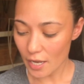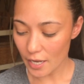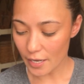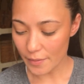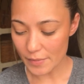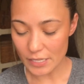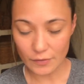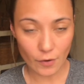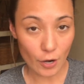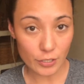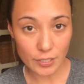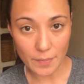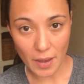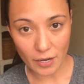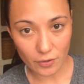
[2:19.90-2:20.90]
um, as far
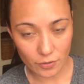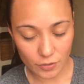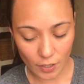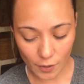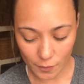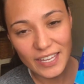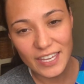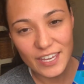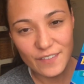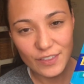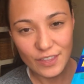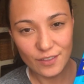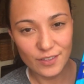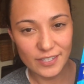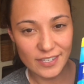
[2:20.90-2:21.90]
as the macros go.
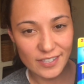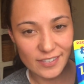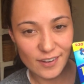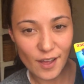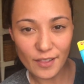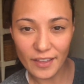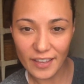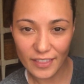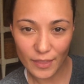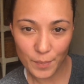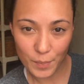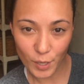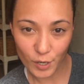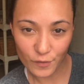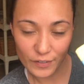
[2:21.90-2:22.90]
Even though this is not like the
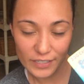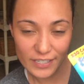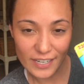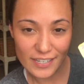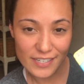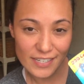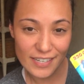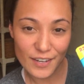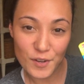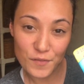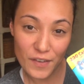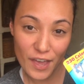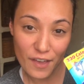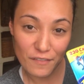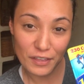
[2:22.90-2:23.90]
perfect idea
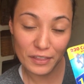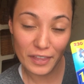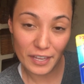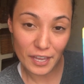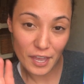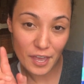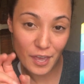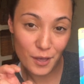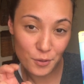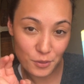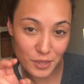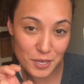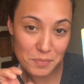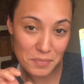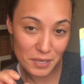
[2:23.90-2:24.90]
of having like a
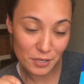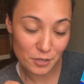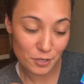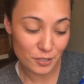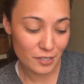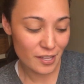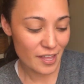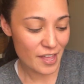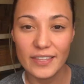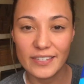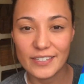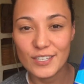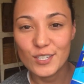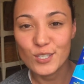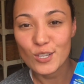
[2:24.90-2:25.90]
healthy meal,
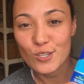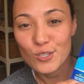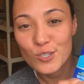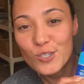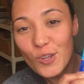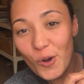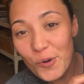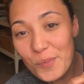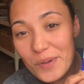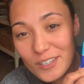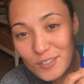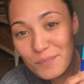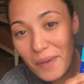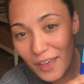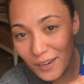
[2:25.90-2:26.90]
this is so
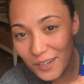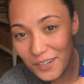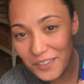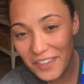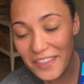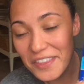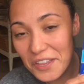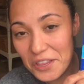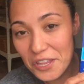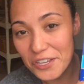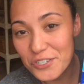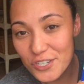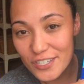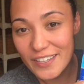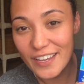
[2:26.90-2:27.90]
much better than the
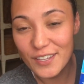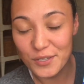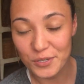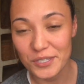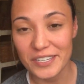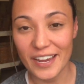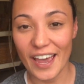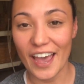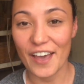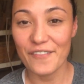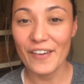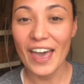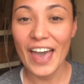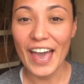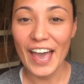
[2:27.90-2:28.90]
lunches I used to
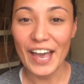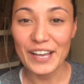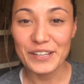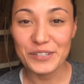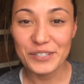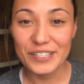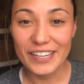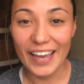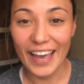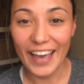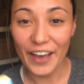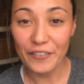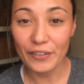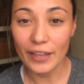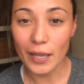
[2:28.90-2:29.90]
have. I used to
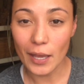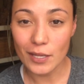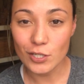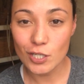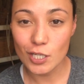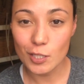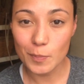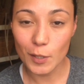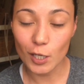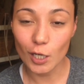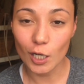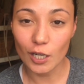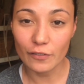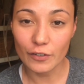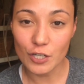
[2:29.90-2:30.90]
have like a
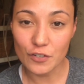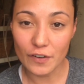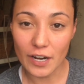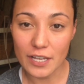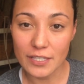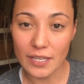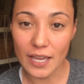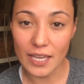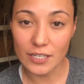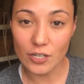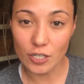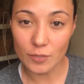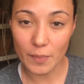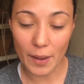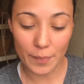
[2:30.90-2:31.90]
cheeseburger, french fries, and
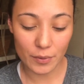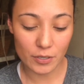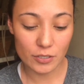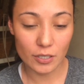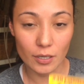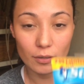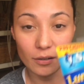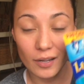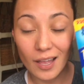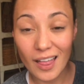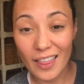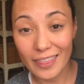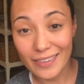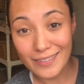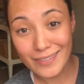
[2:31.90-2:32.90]
Doctor Pepper, so
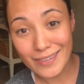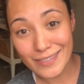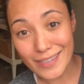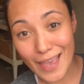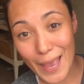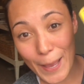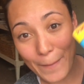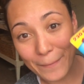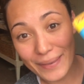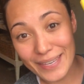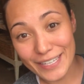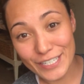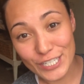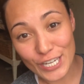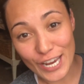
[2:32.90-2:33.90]
this is a
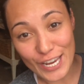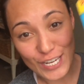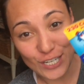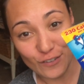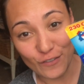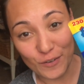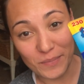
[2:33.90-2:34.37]
big change